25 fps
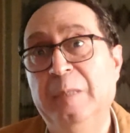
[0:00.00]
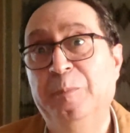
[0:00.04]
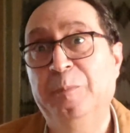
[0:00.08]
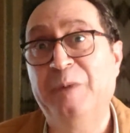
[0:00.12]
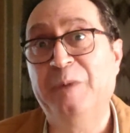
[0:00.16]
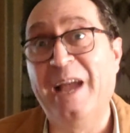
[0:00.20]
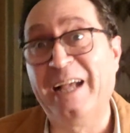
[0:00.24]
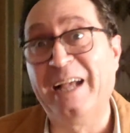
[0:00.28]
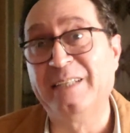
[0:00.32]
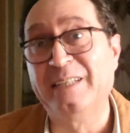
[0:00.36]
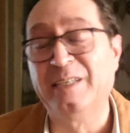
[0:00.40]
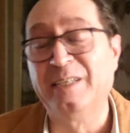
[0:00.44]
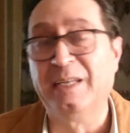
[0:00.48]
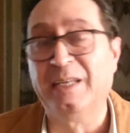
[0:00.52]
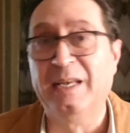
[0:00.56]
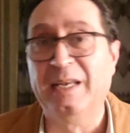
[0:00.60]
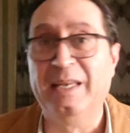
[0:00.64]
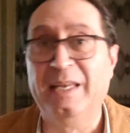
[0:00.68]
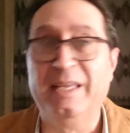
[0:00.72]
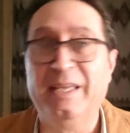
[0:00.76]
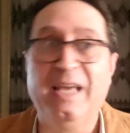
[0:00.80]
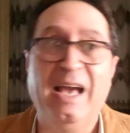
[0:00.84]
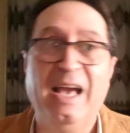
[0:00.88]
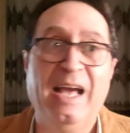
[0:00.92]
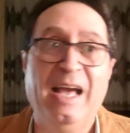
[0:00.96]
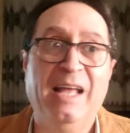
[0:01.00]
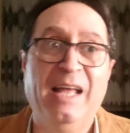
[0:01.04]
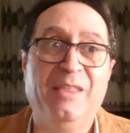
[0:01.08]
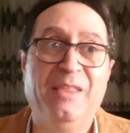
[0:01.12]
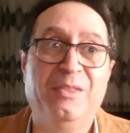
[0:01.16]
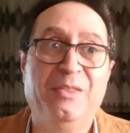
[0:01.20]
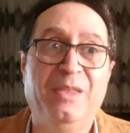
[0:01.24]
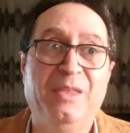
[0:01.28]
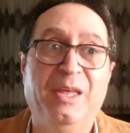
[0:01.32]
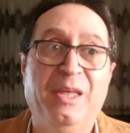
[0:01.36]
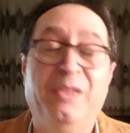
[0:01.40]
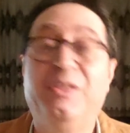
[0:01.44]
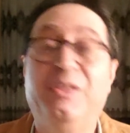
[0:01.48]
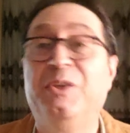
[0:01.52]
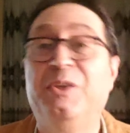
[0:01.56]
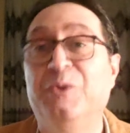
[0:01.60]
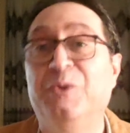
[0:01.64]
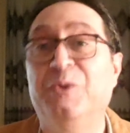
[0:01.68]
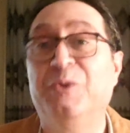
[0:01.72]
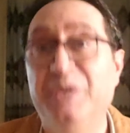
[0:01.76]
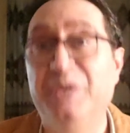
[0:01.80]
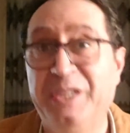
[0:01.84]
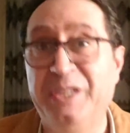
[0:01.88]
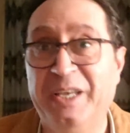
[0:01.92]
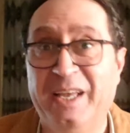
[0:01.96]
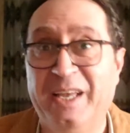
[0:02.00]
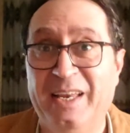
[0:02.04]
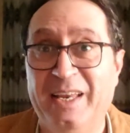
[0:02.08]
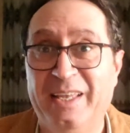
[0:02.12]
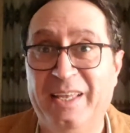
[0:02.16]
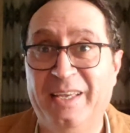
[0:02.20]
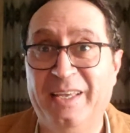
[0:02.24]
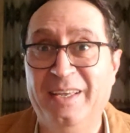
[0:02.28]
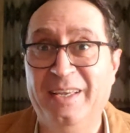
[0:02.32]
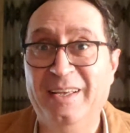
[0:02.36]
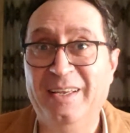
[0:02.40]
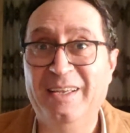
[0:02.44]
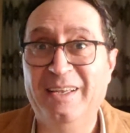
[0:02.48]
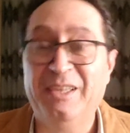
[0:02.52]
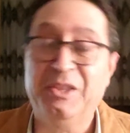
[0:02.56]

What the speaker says: practically and theoretically